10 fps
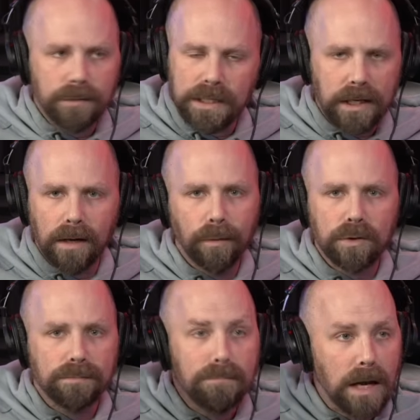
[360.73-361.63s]
Dean
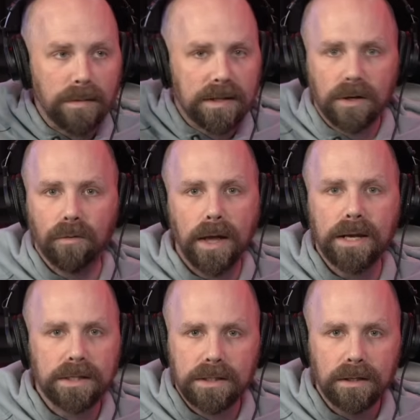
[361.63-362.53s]
Ambrose maybe the
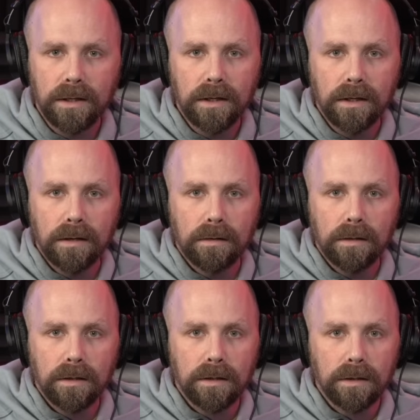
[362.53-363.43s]
greatest
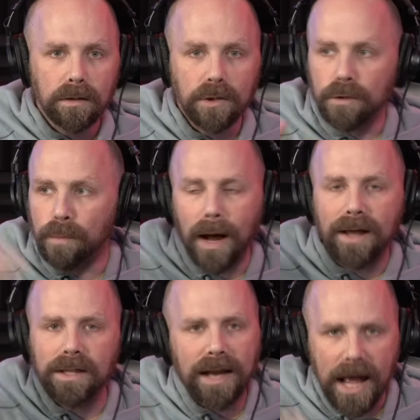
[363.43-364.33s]
goodbye
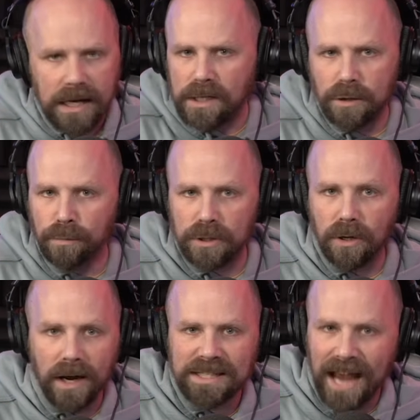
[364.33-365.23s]
that any
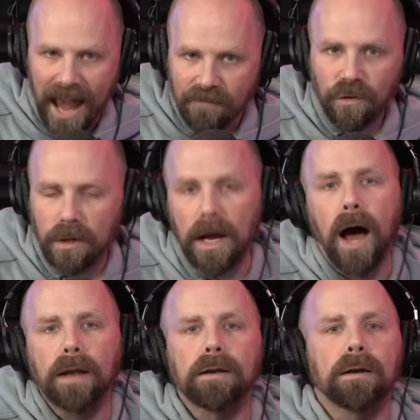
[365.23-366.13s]
superstar has ever
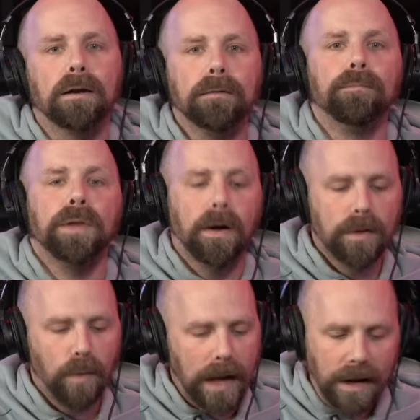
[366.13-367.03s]
gotten on
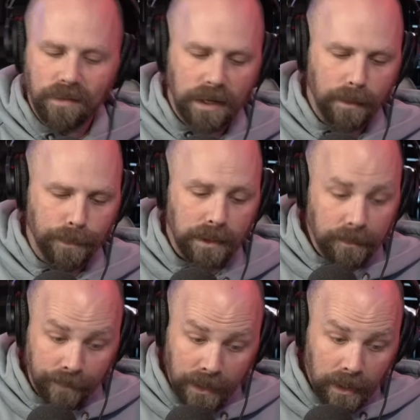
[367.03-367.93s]
their way out of a company.
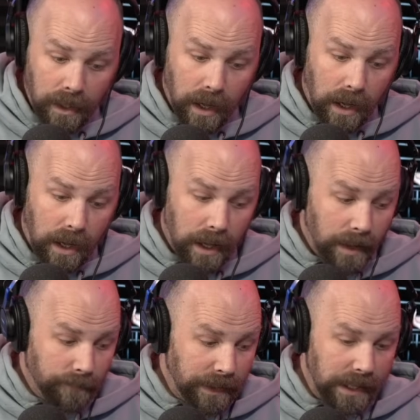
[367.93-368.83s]

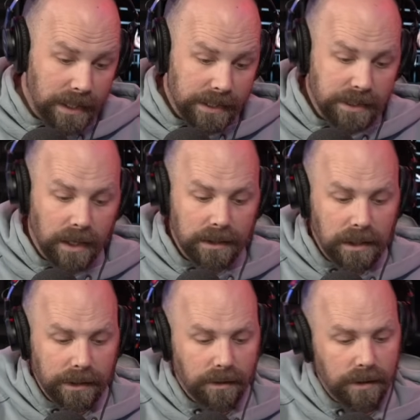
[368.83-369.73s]
It is
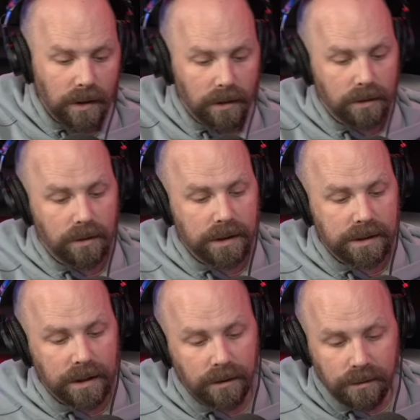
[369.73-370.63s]
unclear, the article
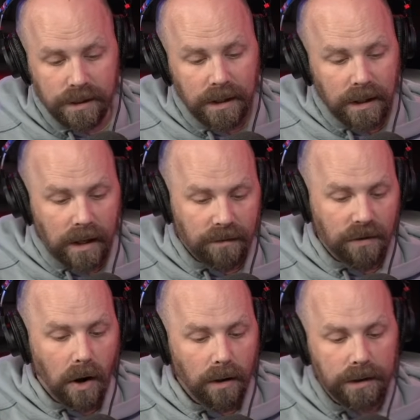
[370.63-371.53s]
continues, if
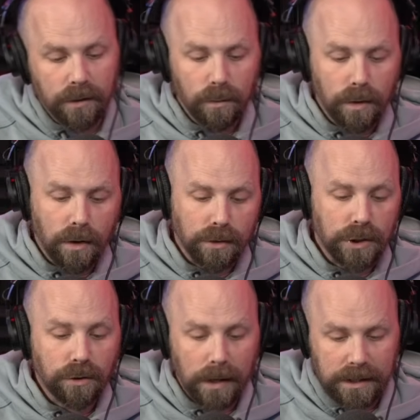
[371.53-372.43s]
Cargill will go
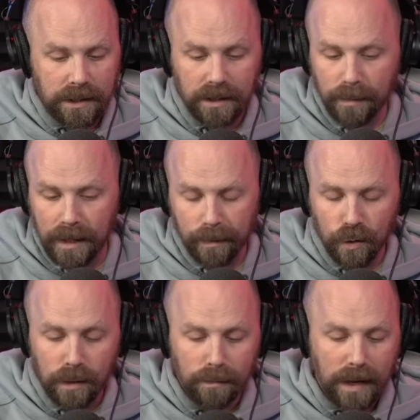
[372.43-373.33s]
straight to the
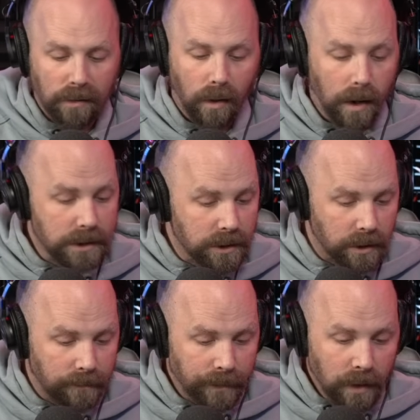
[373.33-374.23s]
WWE main
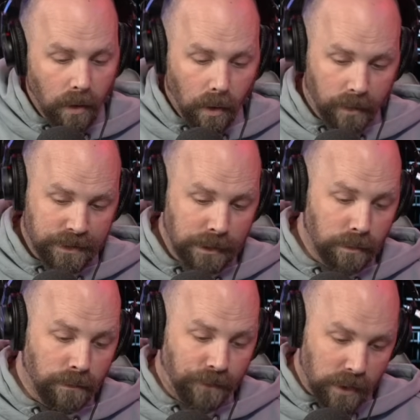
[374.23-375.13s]
roster or if she
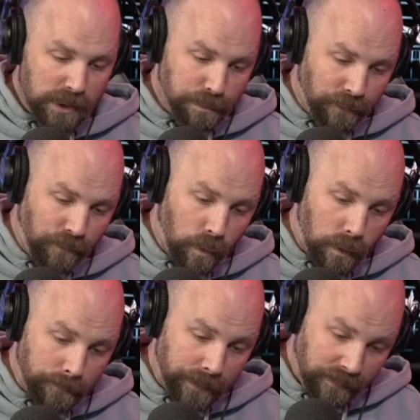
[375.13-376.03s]
will first
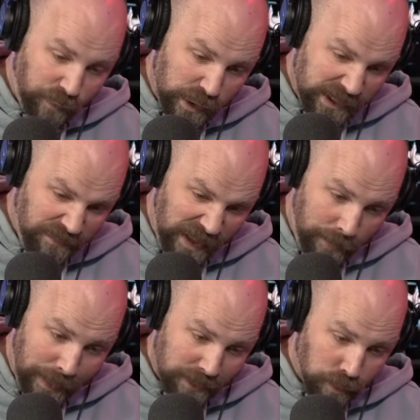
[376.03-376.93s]
perform for its
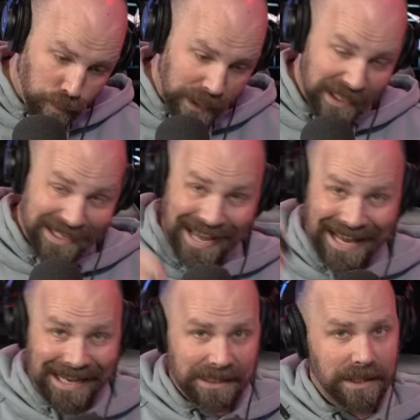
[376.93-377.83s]
developmental brand,
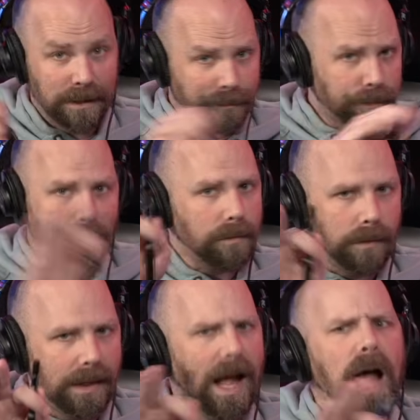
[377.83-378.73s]
NXT.
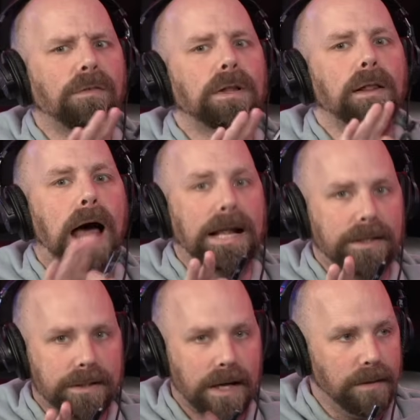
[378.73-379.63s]
I have a lot
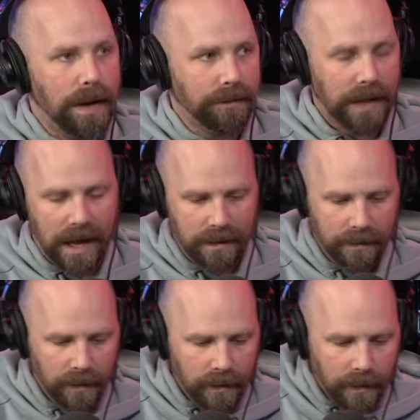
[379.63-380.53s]
to say about
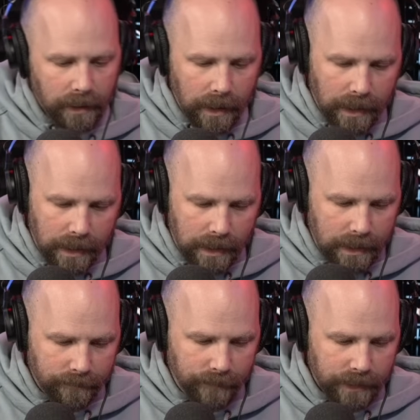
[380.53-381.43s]

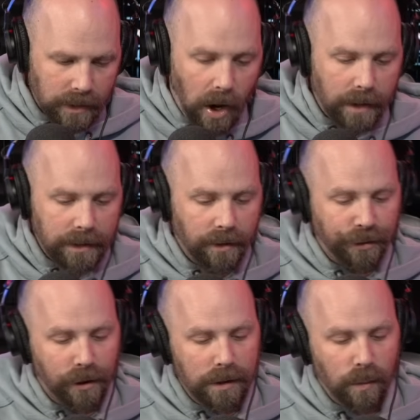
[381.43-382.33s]
that. Cargill,
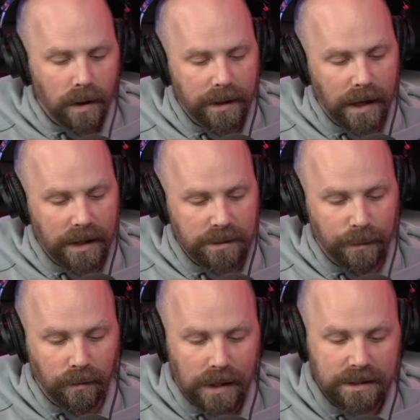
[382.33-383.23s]
31, has
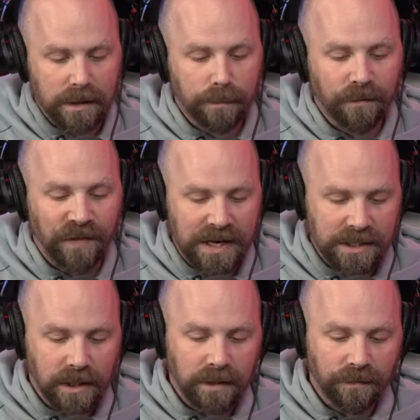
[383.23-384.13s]
been wrestling
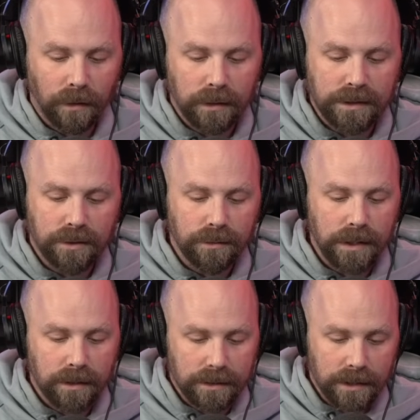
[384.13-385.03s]
professionally for only 2
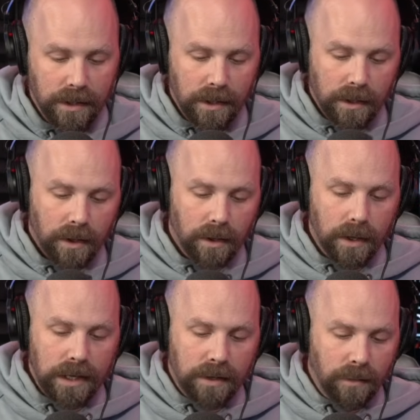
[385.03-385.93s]
years. Her
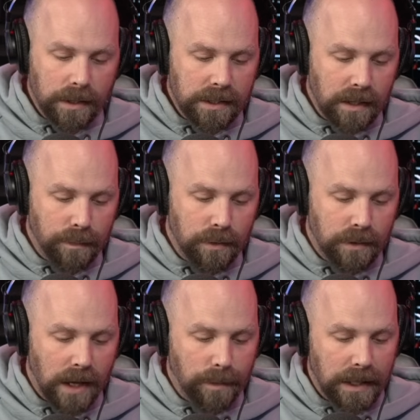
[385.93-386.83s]
in-ring debut
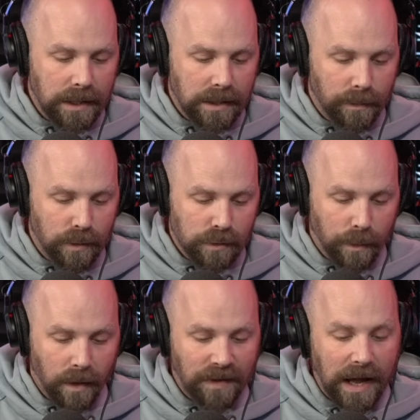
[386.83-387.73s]
came in AEW as
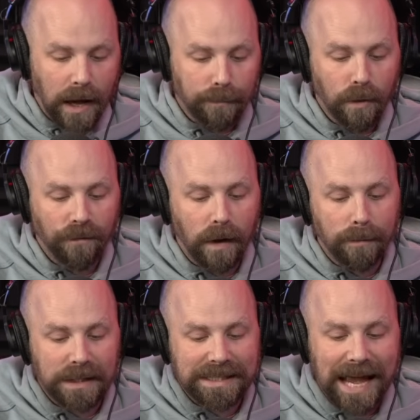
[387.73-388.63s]
part of a high-profile
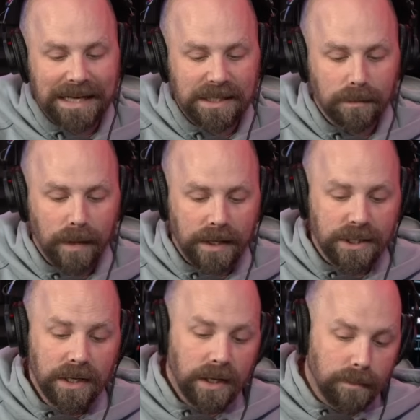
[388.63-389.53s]
mixed tag team match
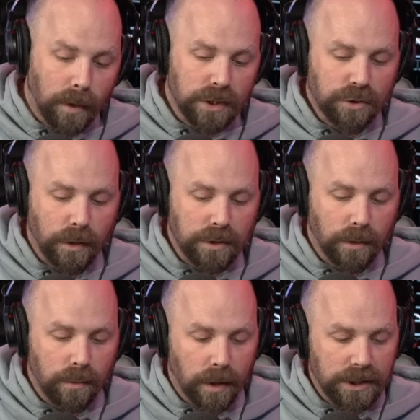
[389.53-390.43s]
in March
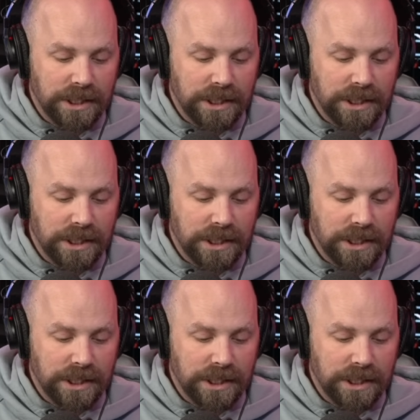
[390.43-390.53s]
2021.